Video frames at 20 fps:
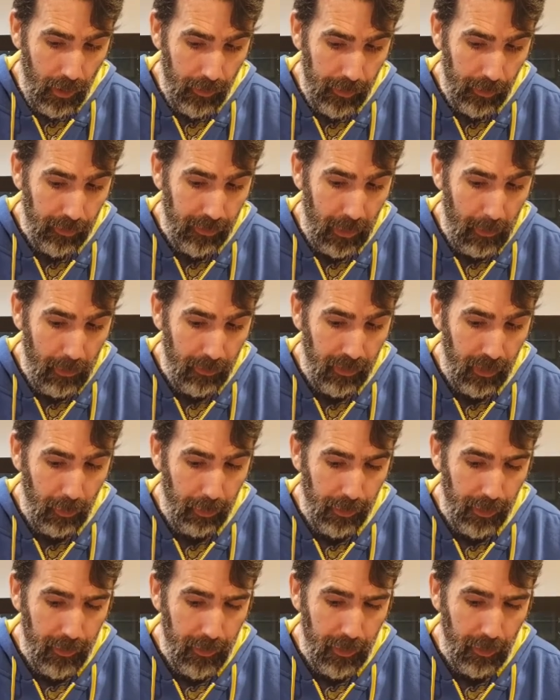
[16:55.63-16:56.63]
deals damage to a
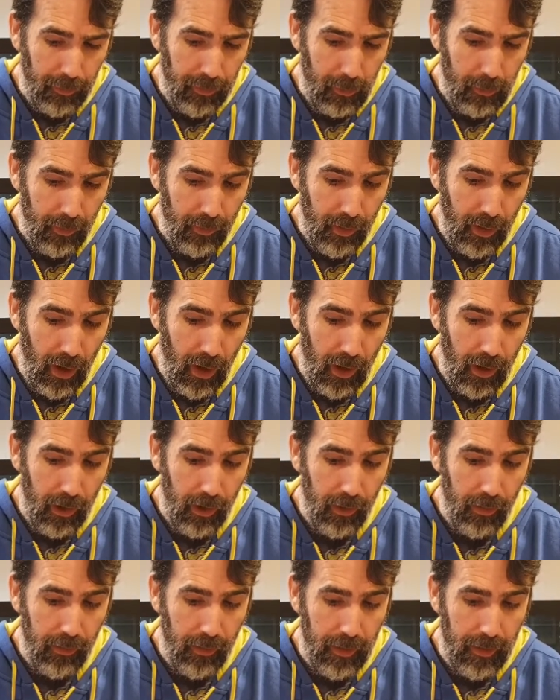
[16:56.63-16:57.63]
player equal number of
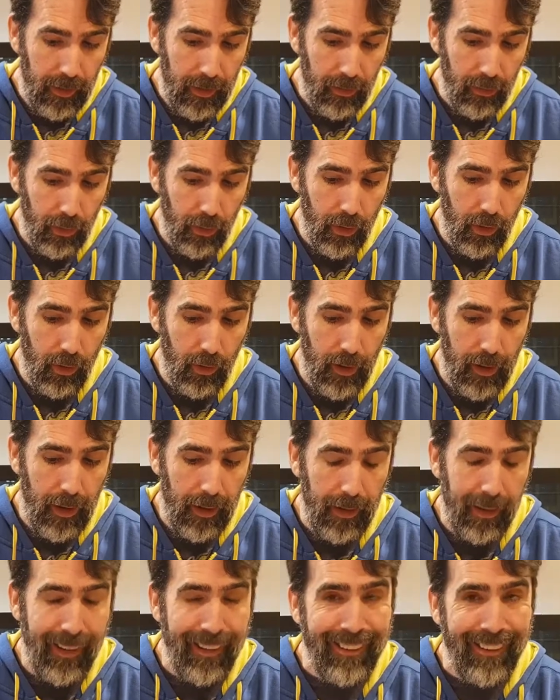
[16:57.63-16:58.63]
cards in his or her
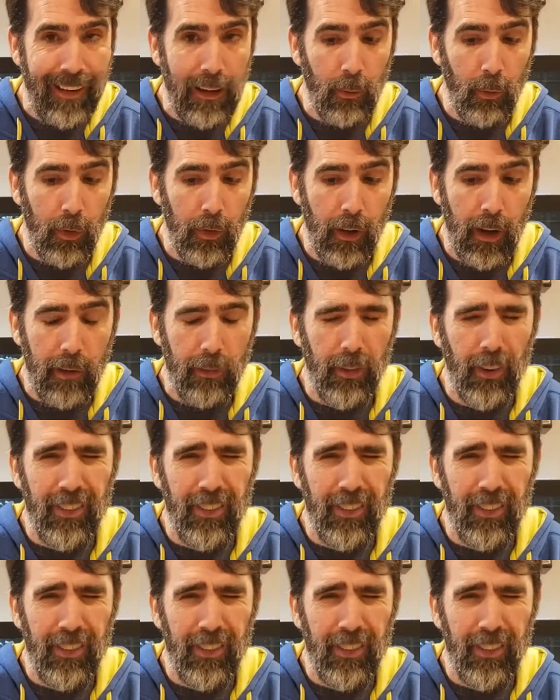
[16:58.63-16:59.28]
hand, and I gain 1 life.